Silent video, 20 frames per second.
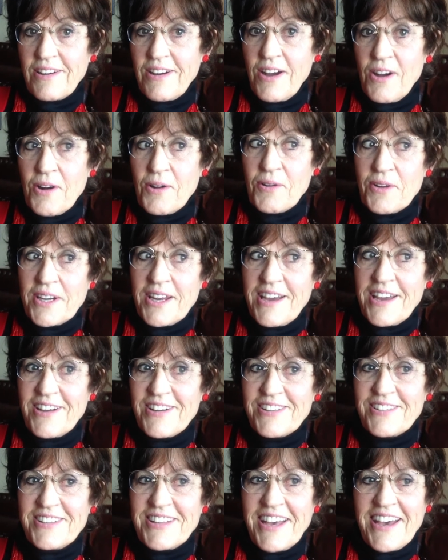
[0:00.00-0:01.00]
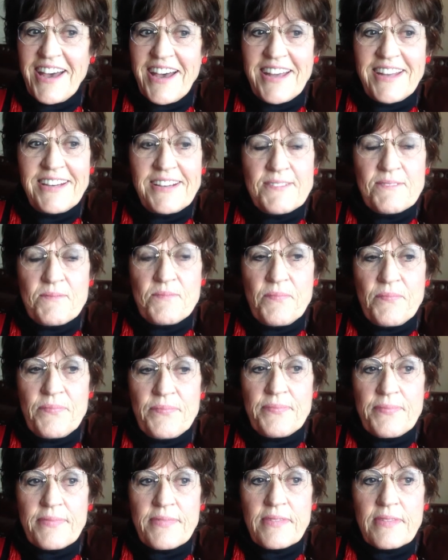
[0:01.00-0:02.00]
Oh, and I heard that.
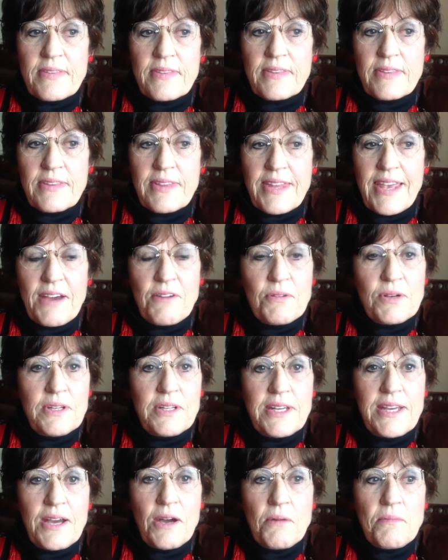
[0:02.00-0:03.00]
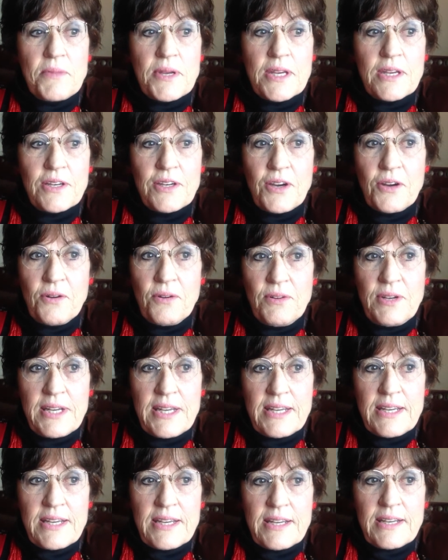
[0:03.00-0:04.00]
That really helped me, you know,
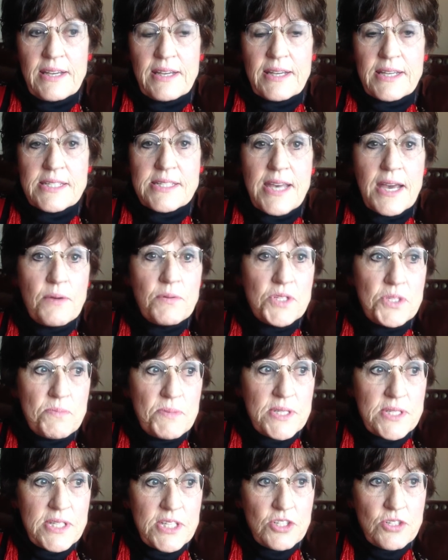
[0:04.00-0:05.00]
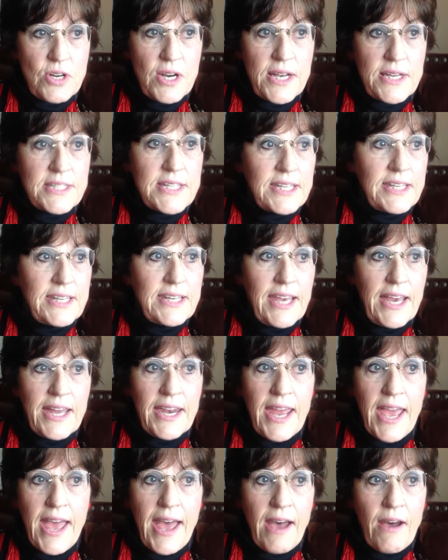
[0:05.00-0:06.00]
because I was busy trying to
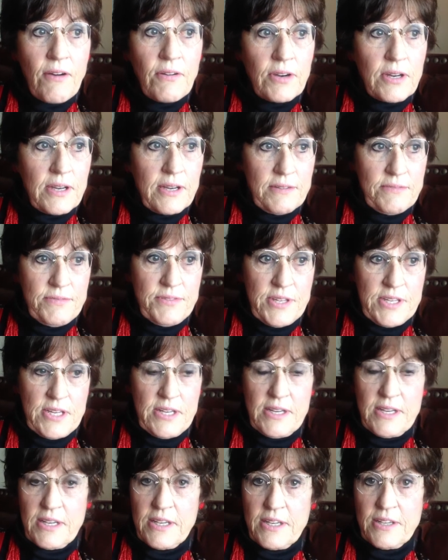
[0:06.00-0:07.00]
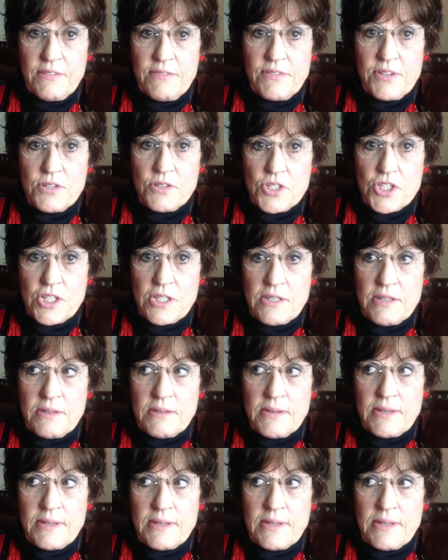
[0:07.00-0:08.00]
get out of the confusion.
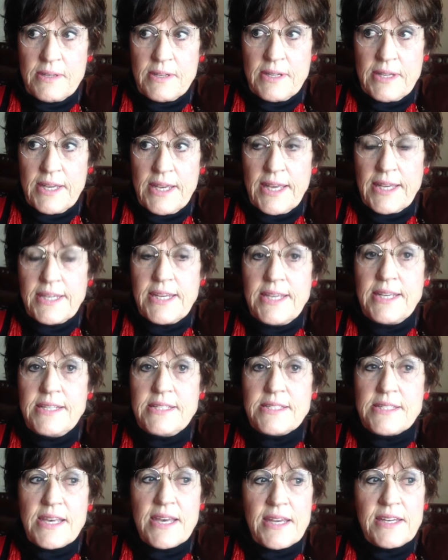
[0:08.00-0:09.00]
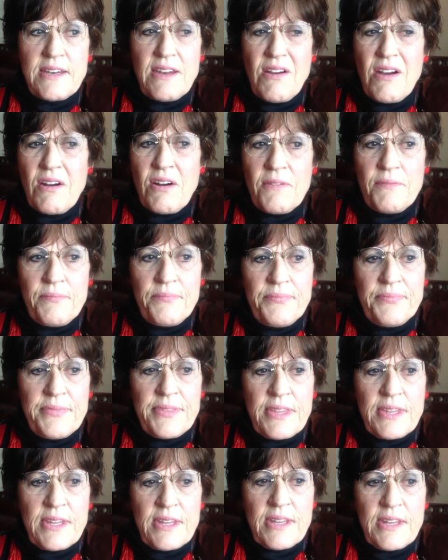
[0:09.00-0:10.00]
And he said, no,
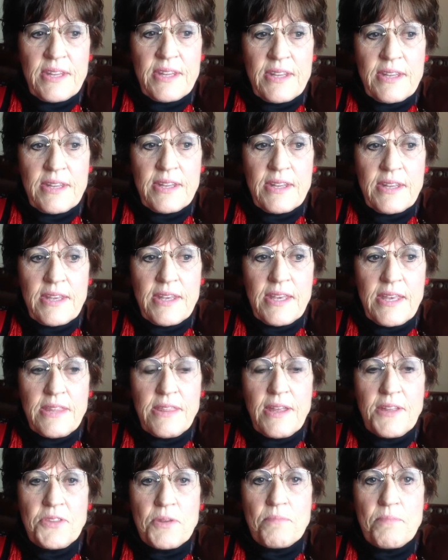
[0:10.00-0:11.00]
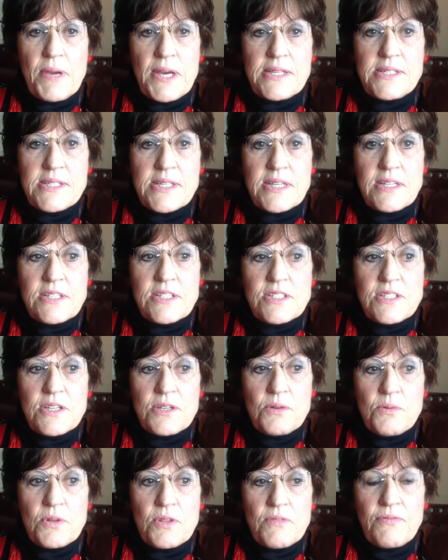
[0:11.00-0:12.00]
he thought the best thing to
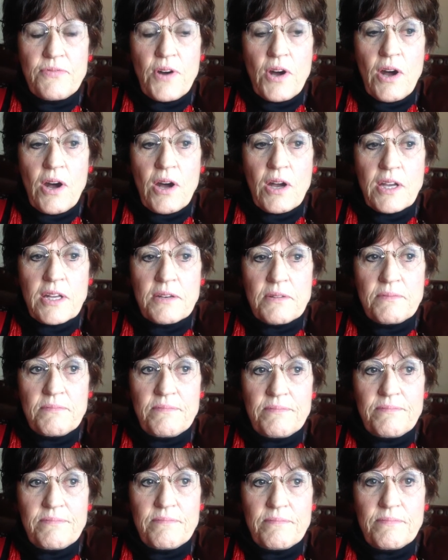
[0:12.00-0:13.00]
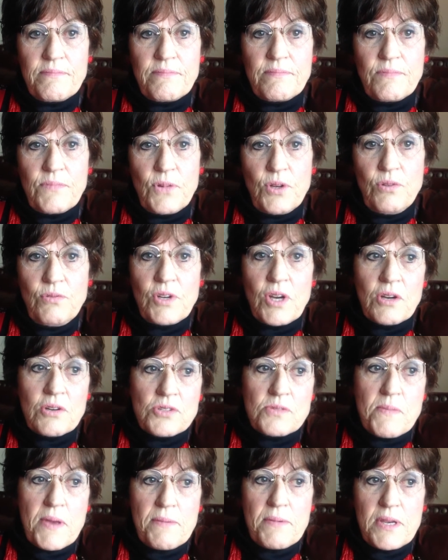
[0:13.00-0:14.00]
do with fog, and who
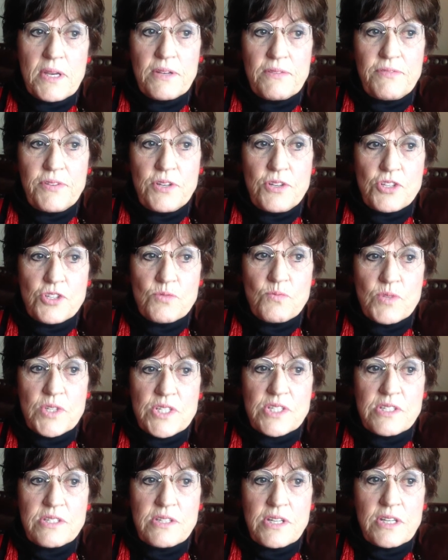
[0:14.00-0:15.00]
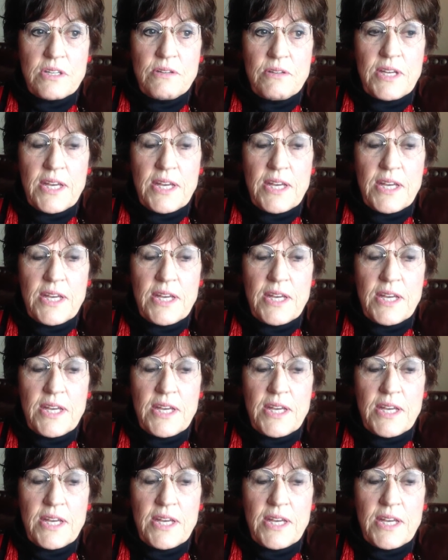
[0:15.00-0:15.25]
knows, maybe confusion, was to do